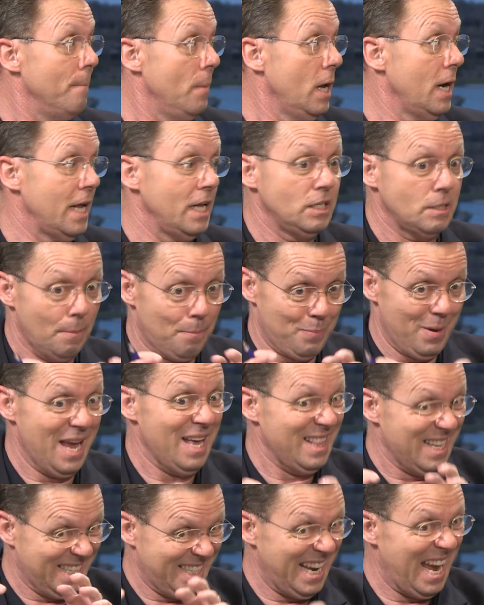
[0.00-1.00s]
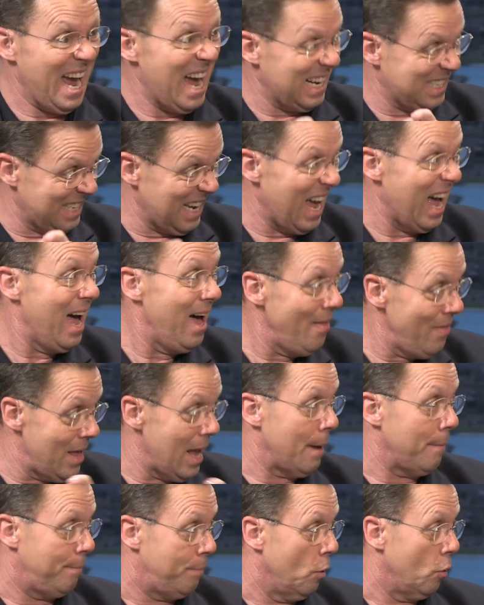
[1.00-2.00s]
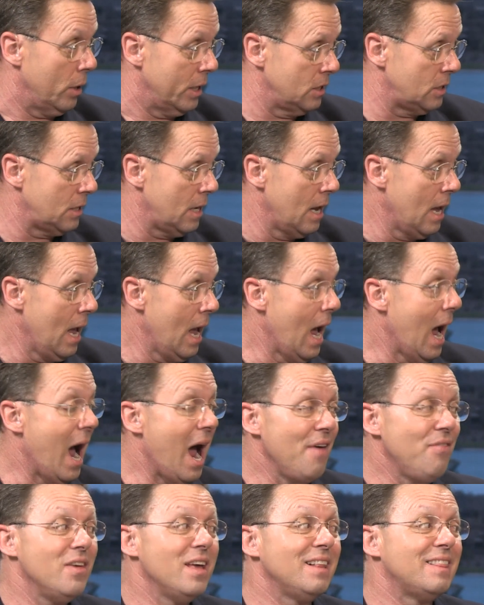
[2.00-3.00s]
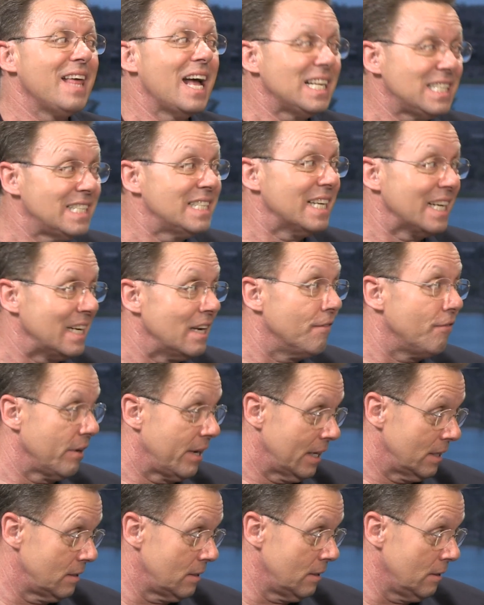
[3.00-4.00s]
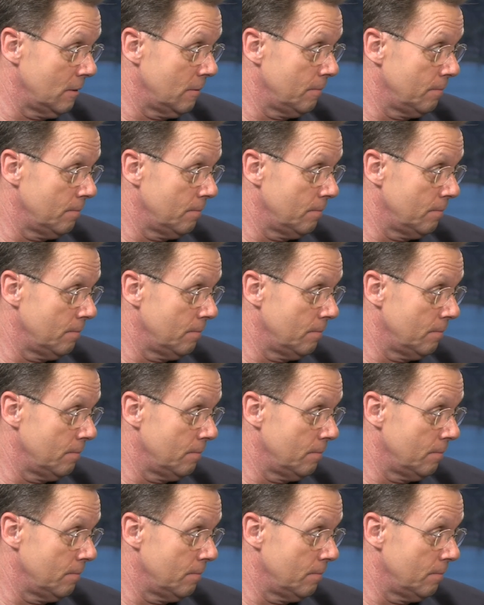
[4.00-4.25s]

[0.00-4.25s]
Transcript: money to pay the tax on that bonus. I think that's significant.